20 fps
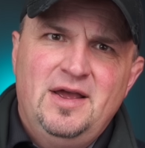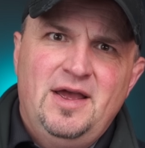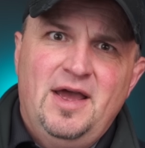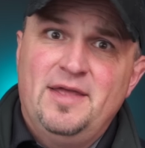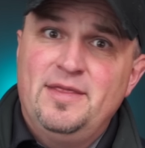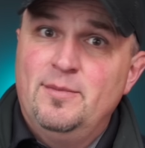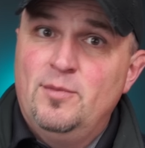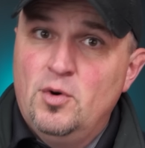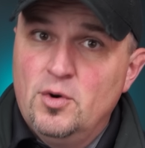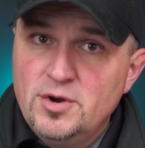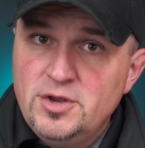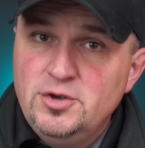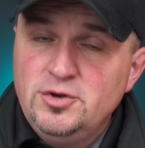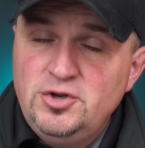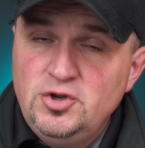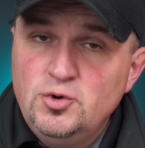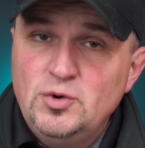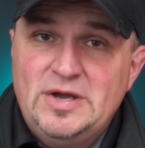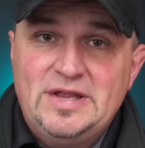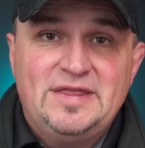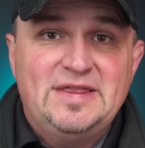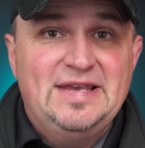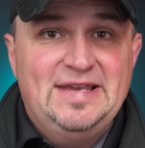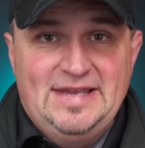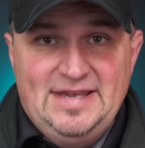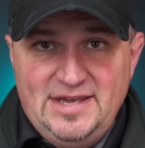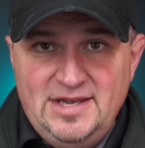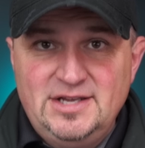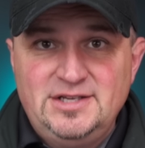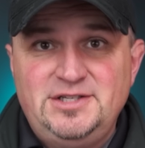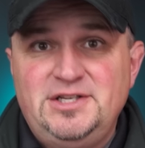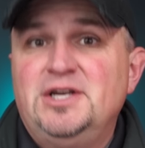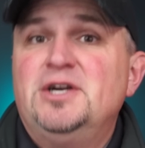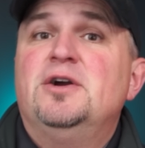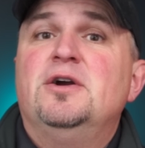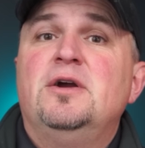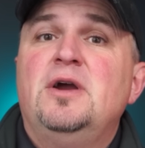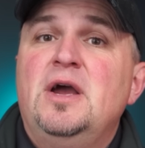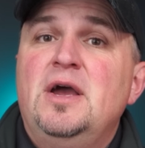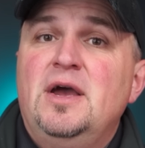And the more you do it, the
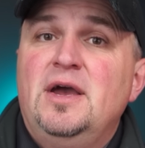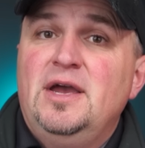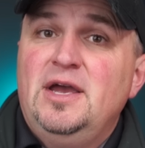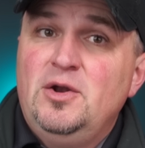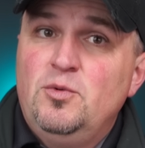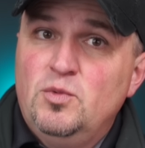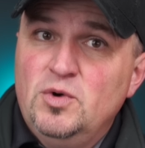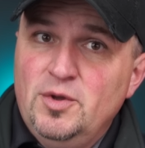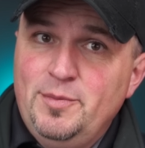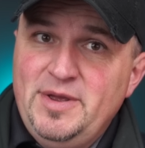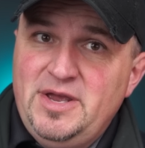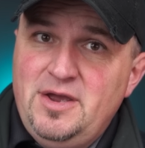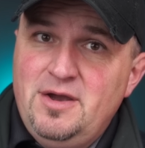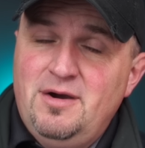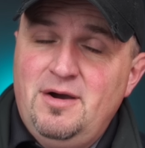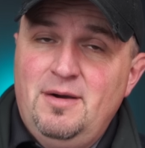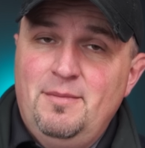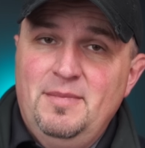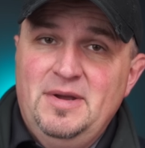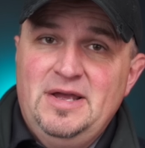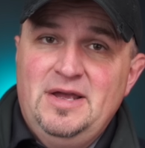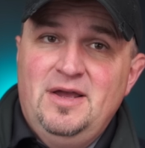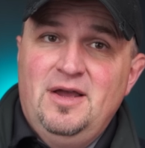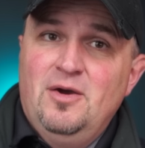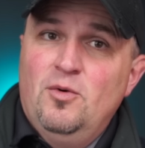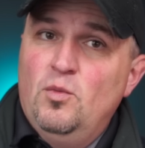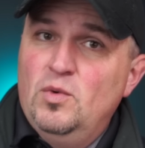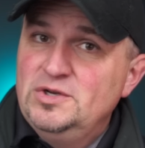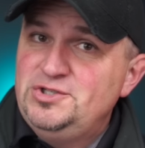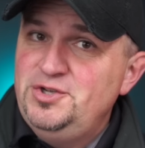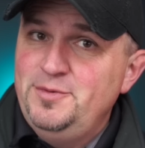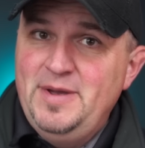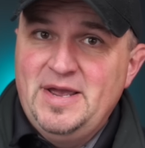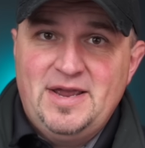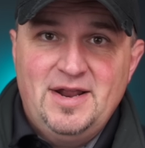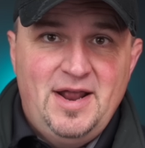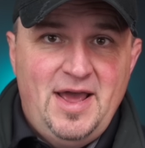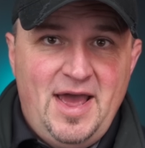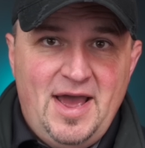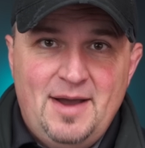easier it will become. Once you
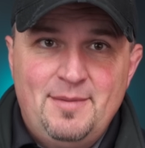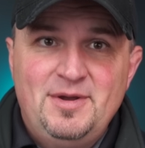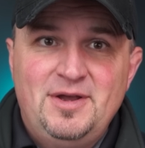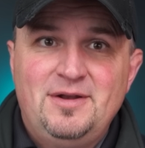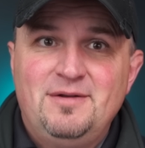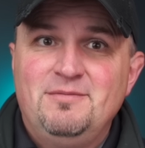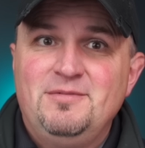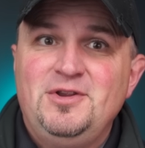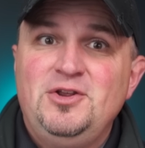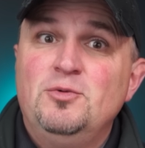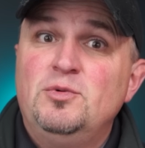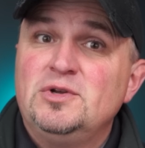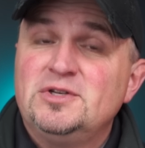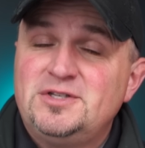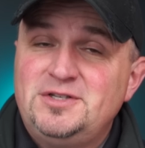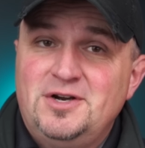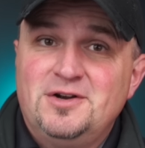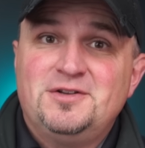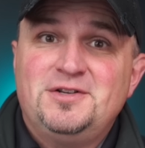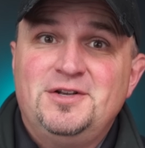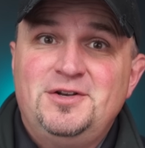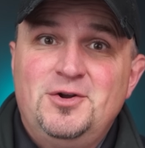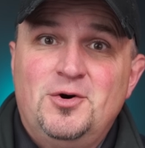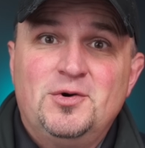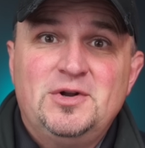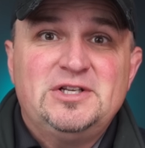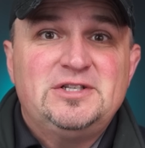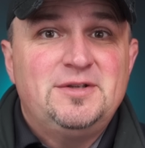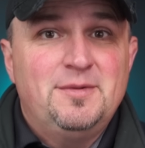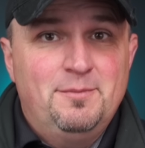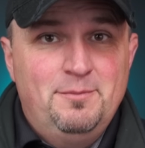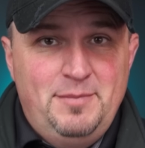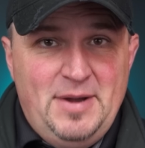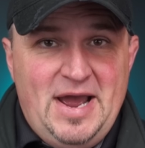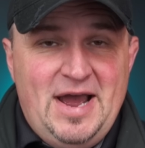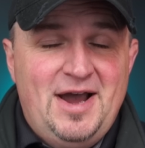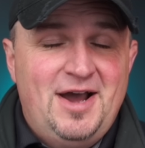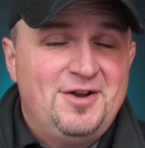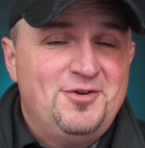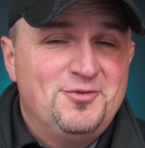make it a habit, you will start to notice
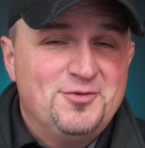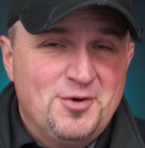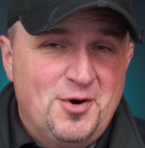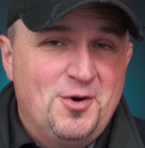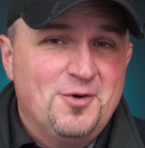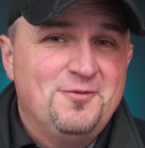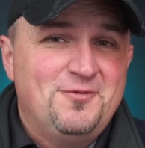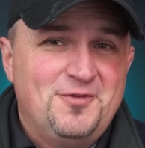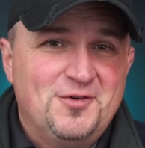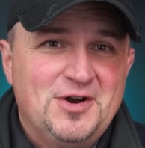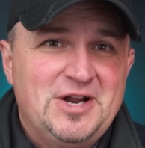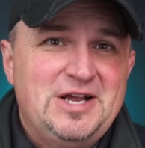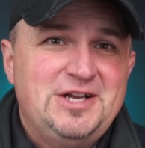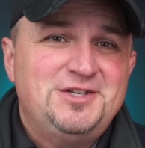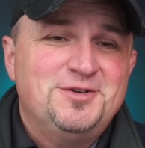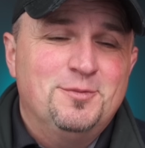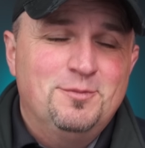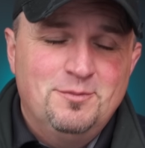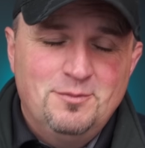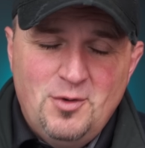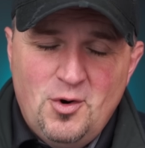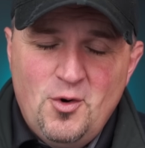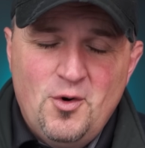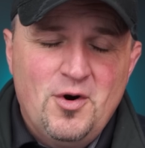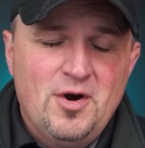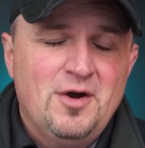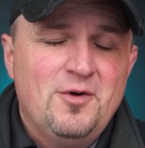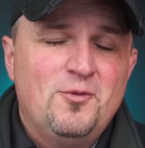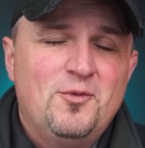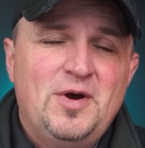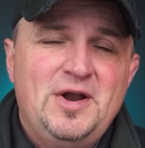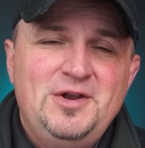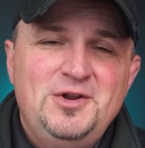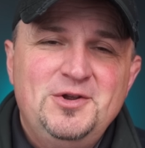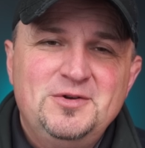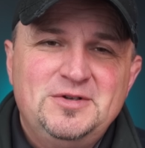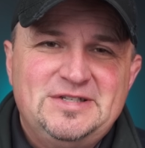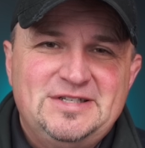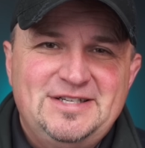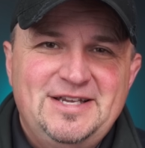bad drone footage more when
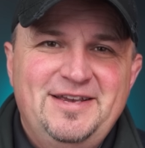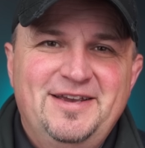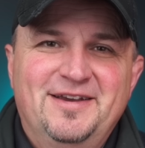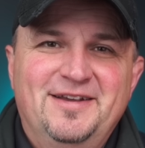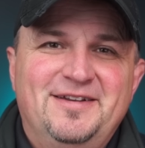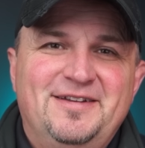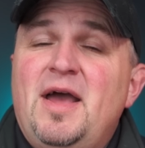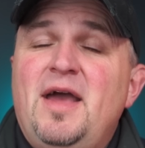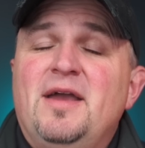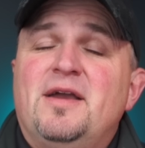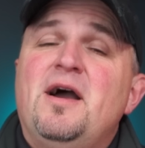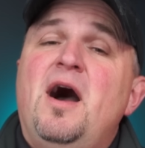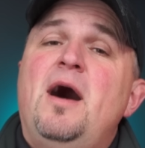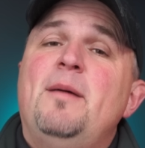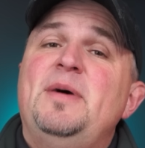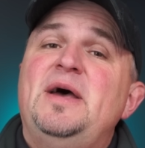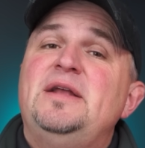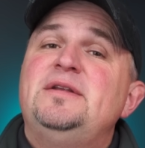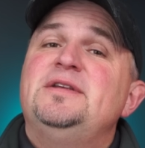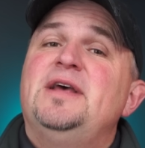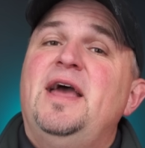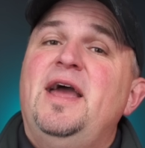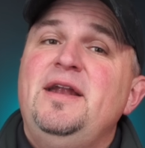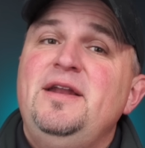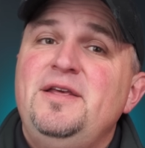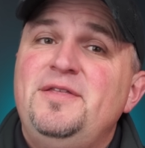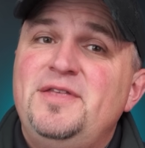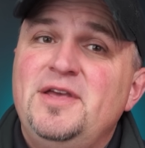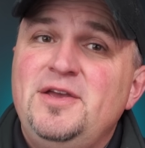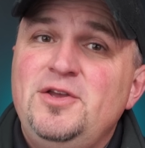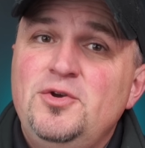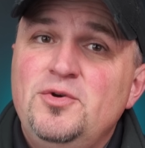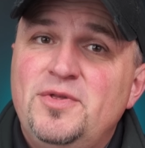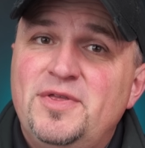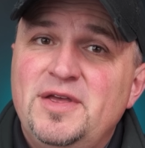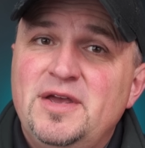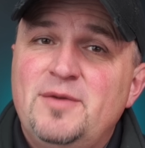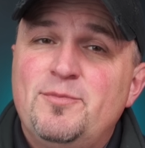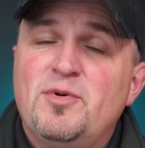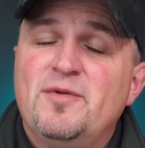you see it. Hey, comment anything you
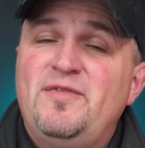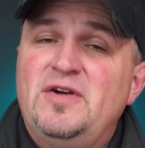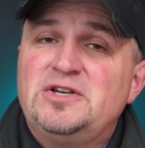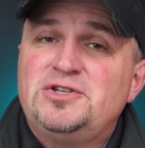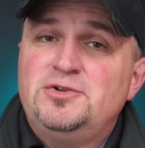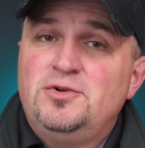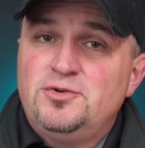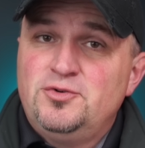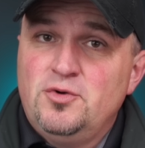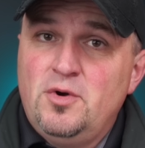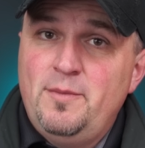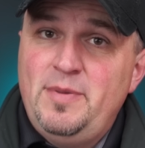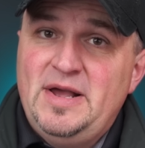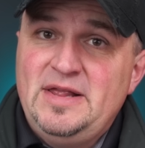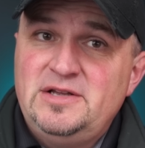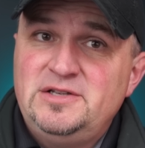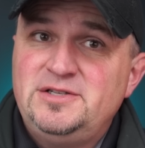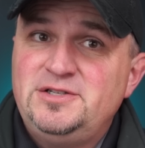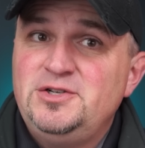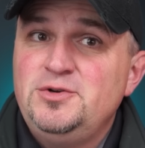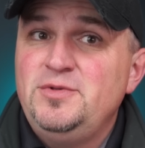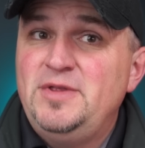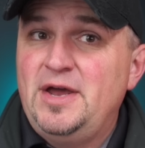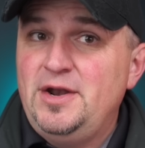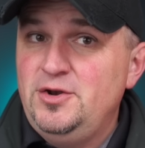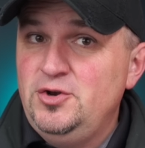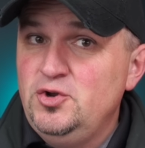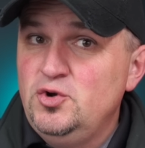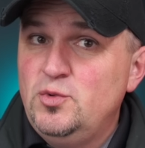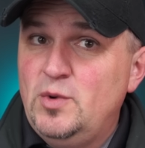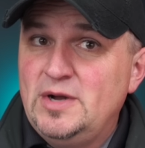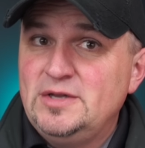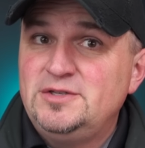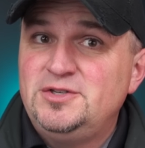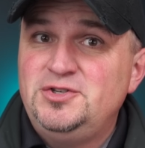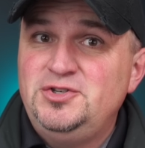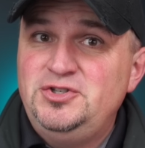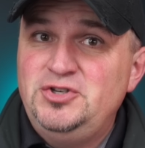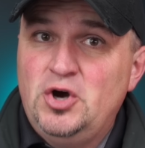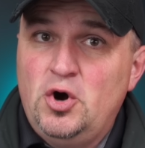think professional drone pilots do that new
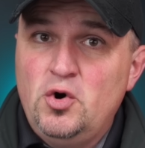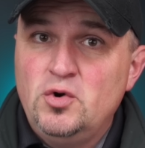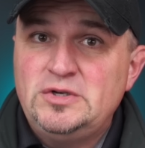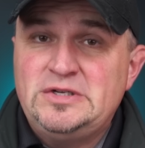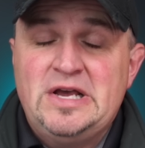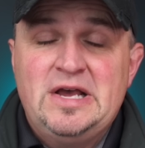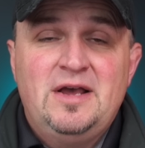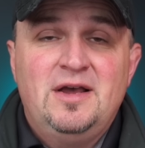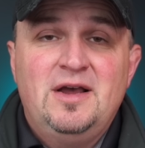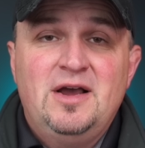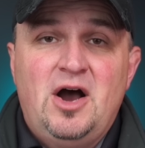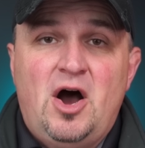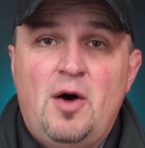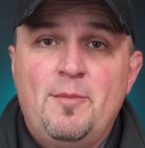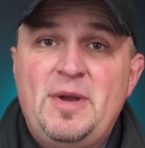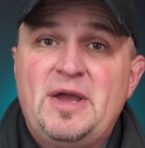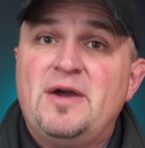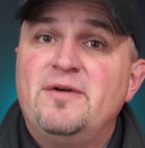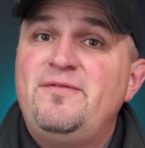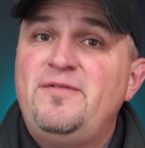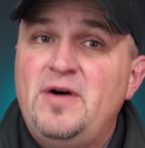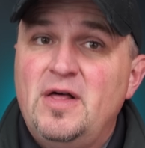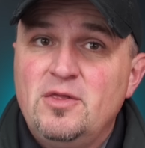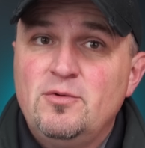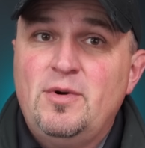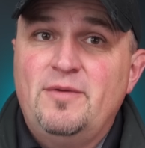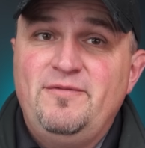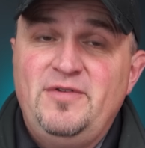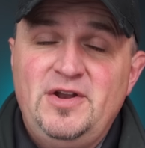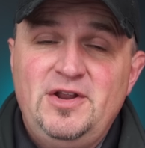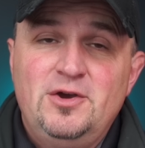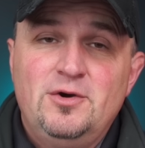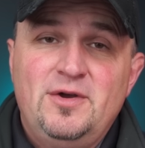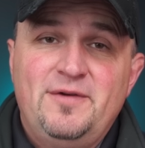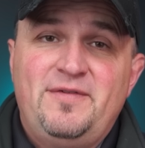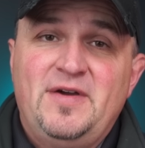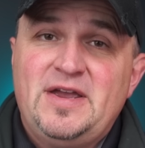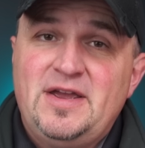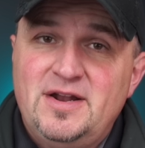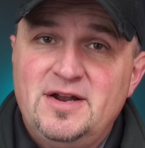ones don't. I'll make a follow-up video
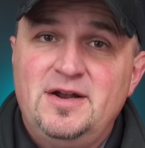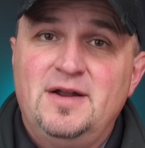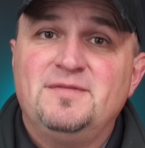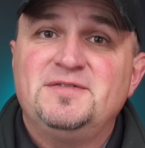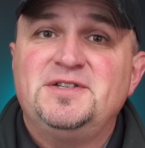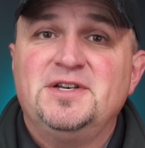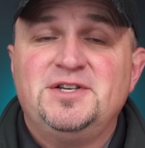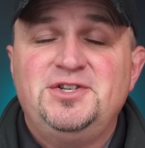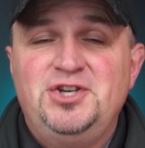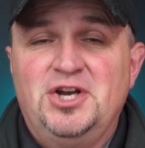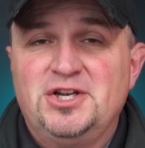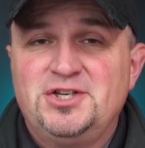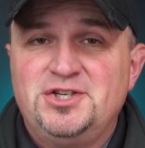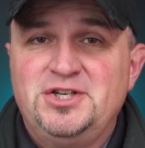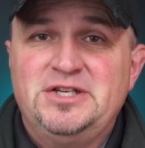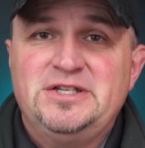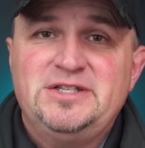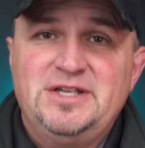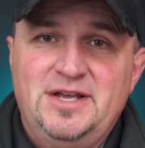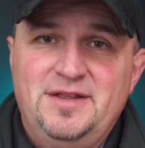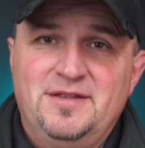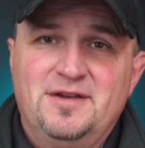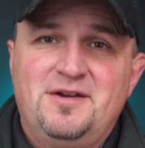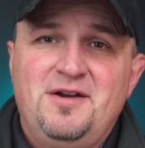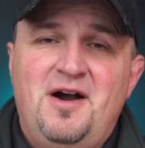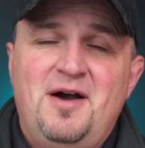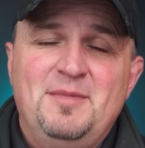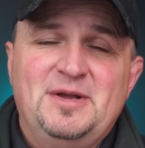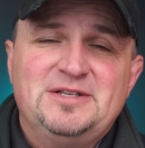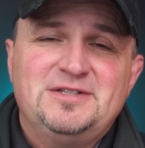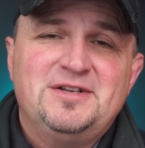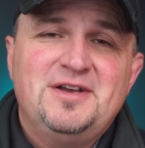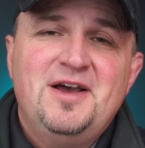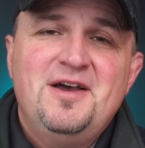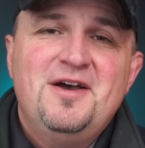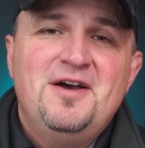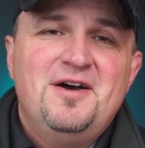if I get enough suggestions in the comments.